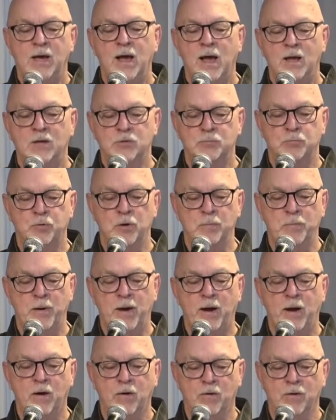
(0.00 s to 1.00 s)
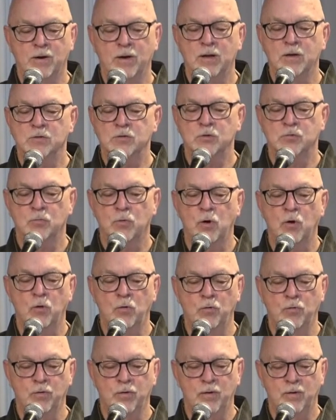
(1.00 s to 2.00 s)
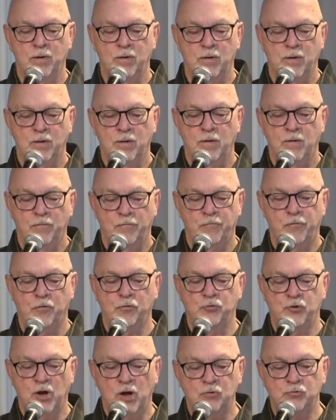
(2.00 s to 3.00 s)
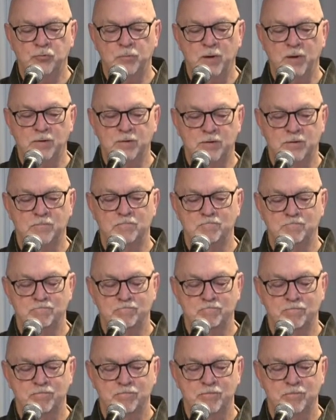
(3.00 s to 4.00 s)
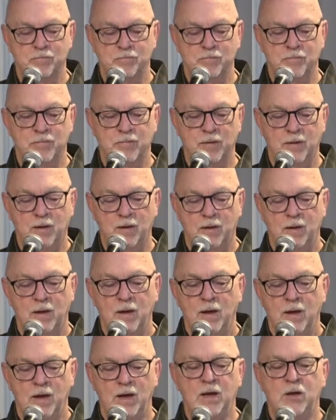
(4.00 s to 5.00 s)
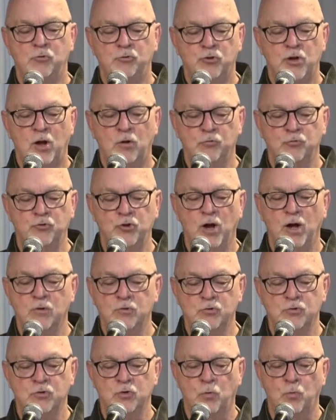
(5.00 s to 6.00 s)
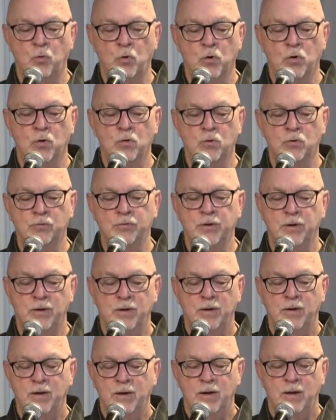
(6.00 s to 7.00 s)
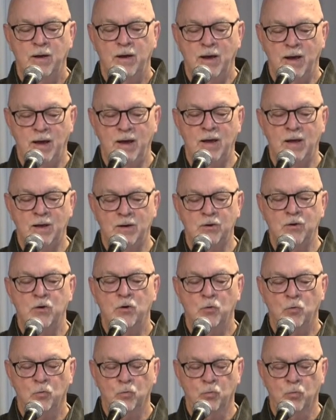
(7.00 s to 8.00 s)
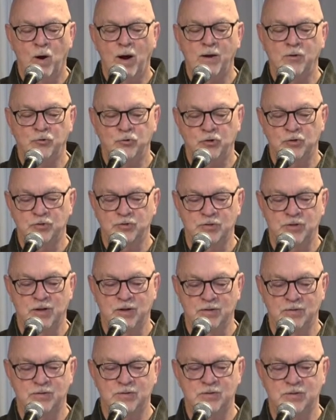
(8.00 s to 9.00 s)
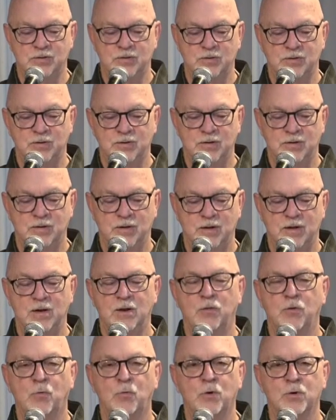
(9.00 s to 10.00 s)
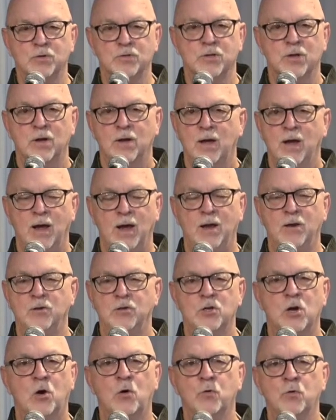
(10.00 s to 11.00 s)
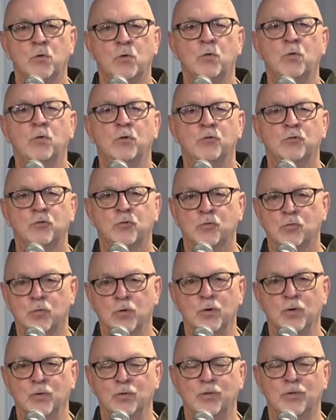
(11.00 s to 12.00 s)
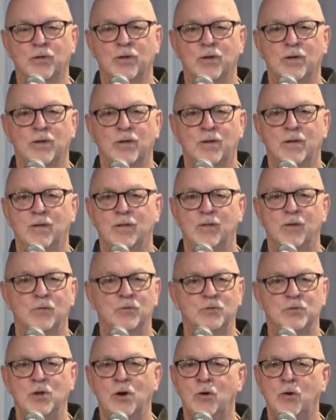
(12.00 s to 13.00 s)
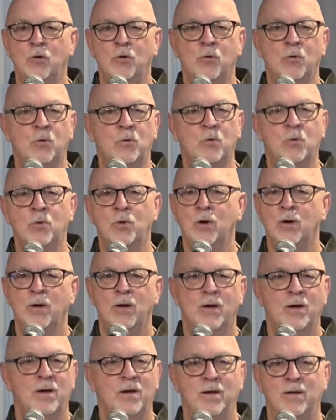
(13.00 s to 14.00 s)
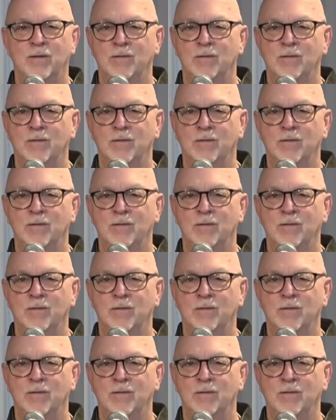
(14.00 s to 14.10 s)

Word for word: He has prepared his throne for judgment. He shall judge the world in righteousness. In other words, in total truth. There's no